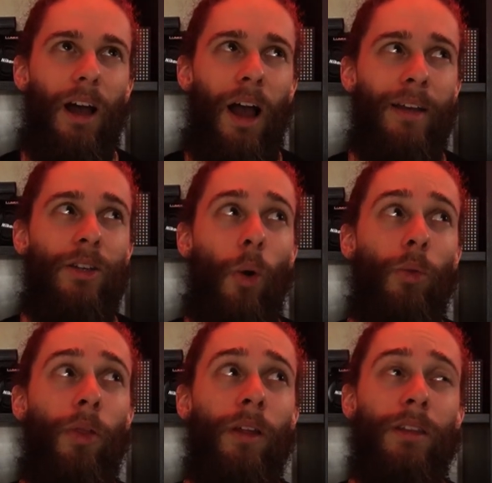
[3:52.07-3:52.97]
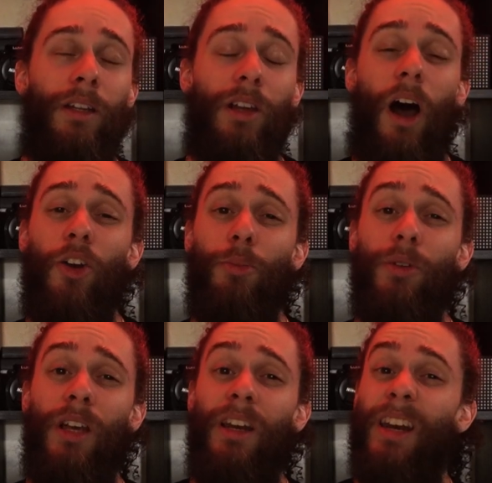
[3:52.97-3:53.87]
I don't think that it's
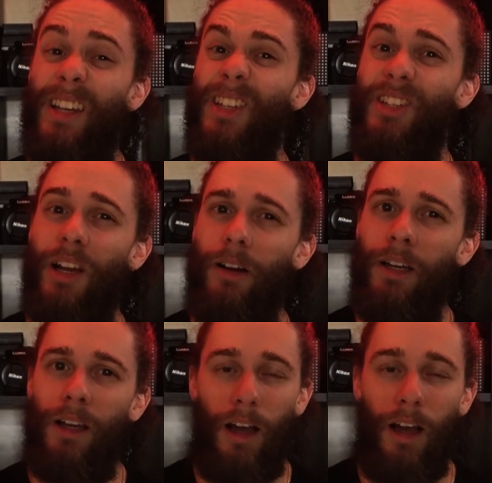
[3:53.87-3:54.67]
100% necessary.